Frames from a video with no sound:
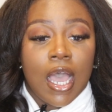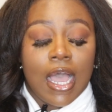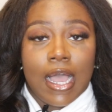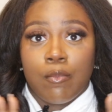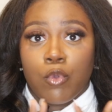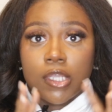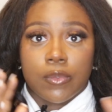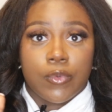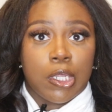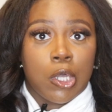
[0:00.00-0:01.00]
I'm
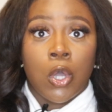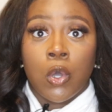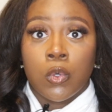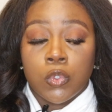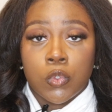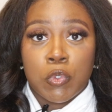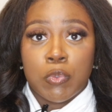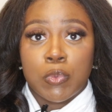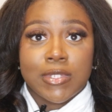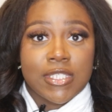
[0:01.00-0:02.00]
working with a whole
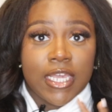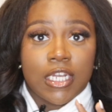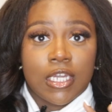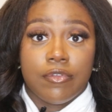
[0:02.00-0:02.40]
new setup.